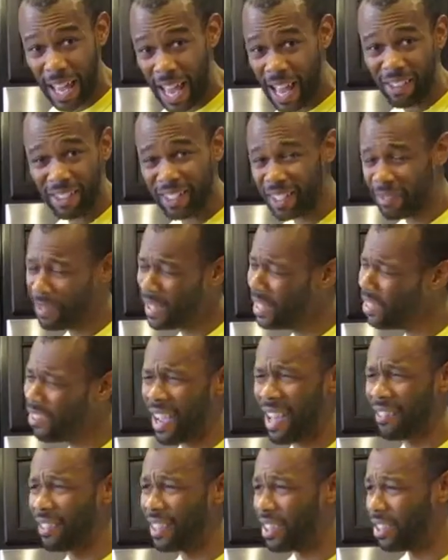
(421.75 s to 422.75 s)
now is something you
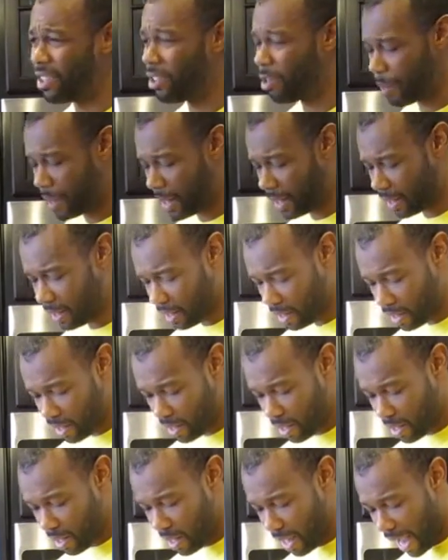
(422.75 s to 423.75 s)
don't have to do, but
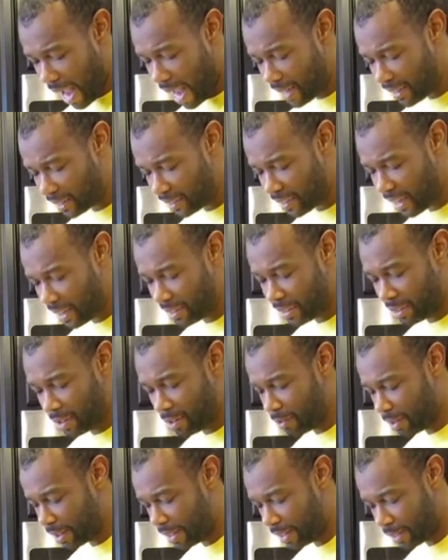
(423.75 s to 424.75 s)
I just like
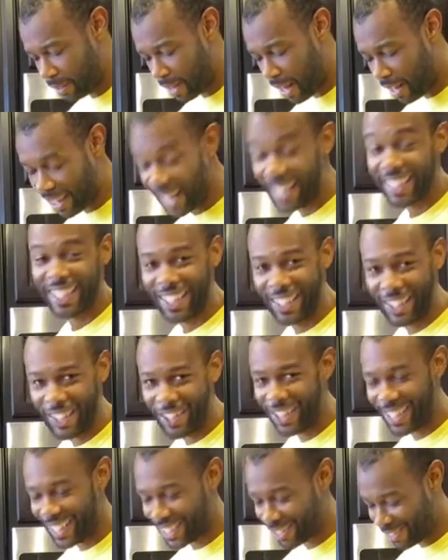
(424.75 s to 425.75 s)
I like to
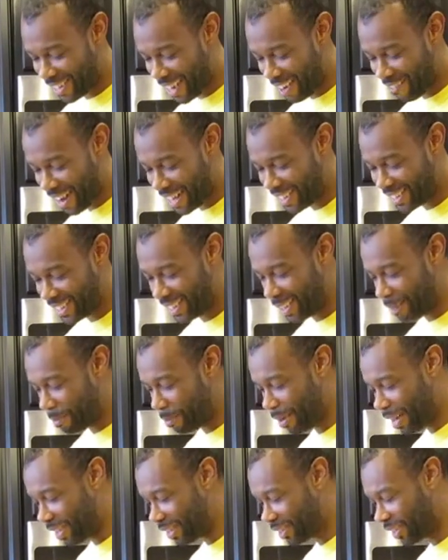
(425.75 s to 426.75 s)
do this whenever I see the
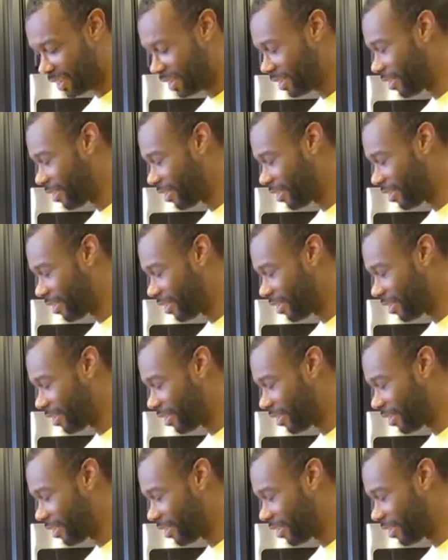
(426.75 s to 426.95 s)
breasts are